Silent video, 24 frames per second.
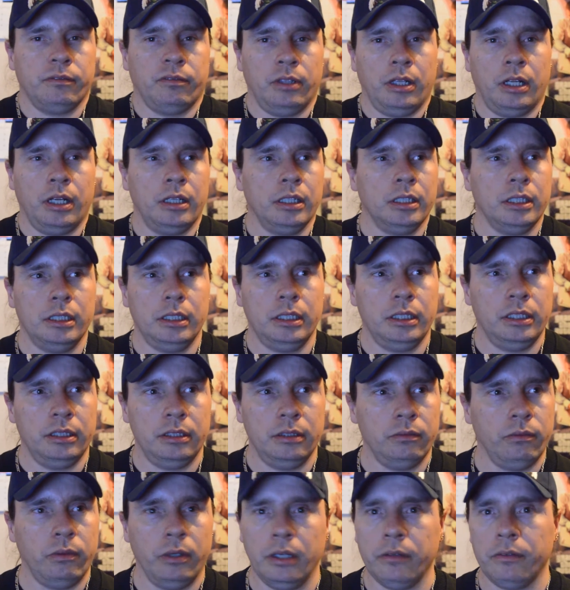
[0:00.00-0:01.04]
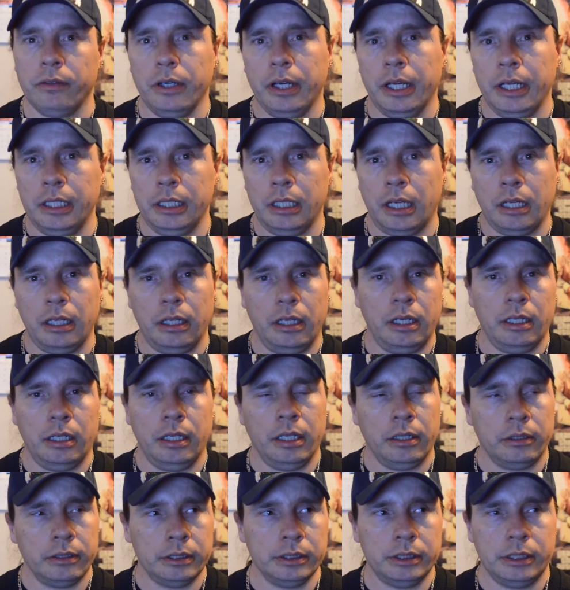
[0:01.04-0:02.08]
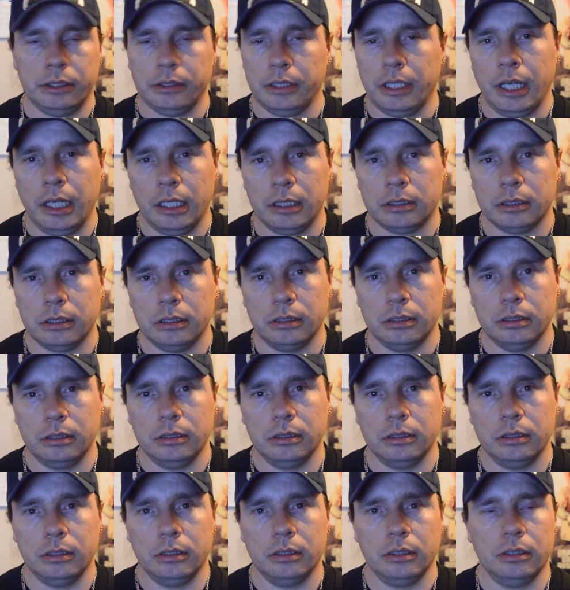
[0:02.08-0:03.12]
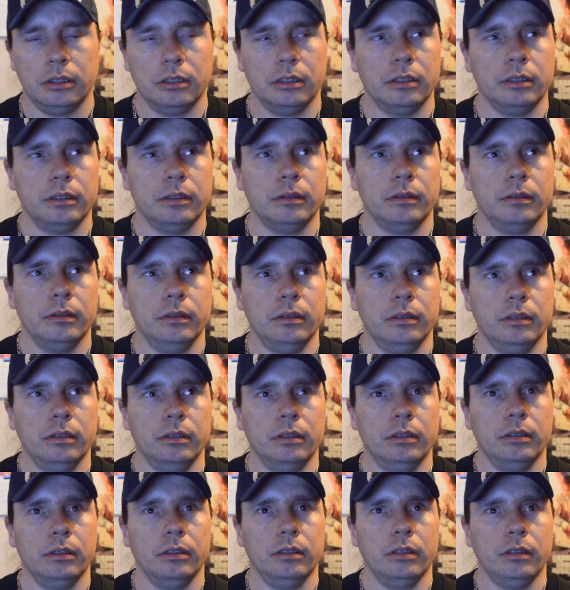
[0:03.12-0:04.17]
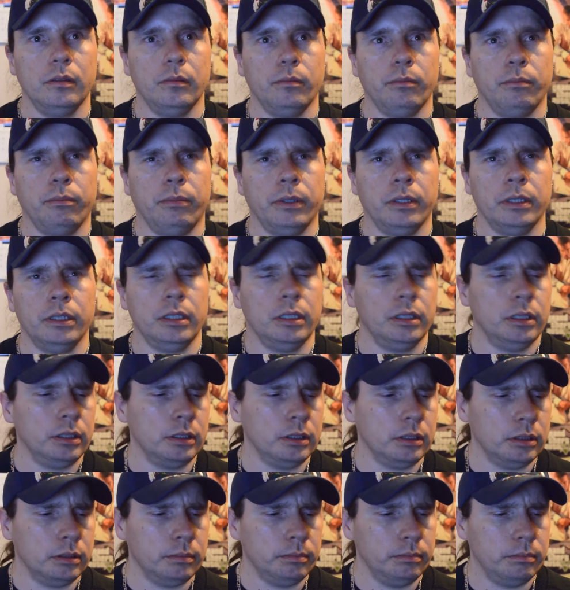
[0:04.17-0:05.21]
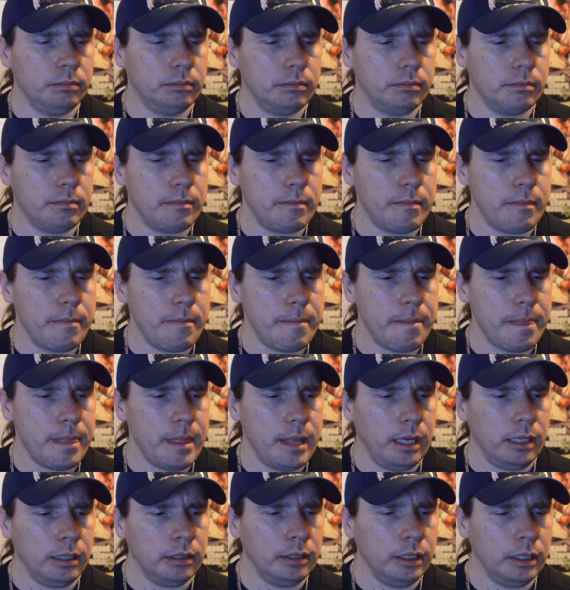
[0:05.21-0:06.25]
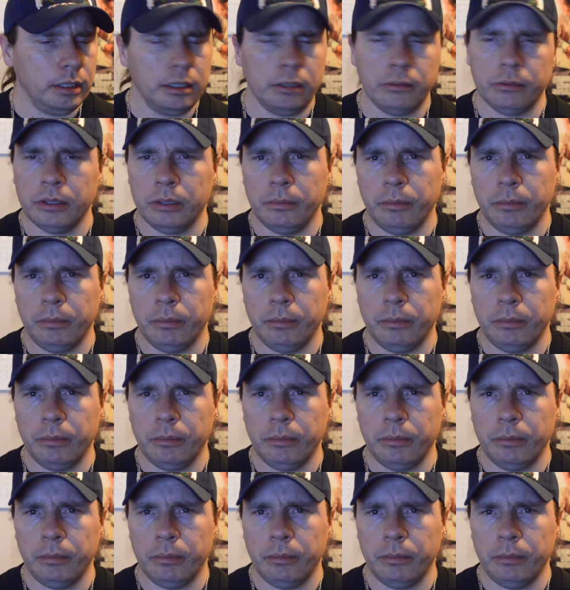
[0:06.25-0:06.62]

vlog in whatever areas you're at. But other than that, not really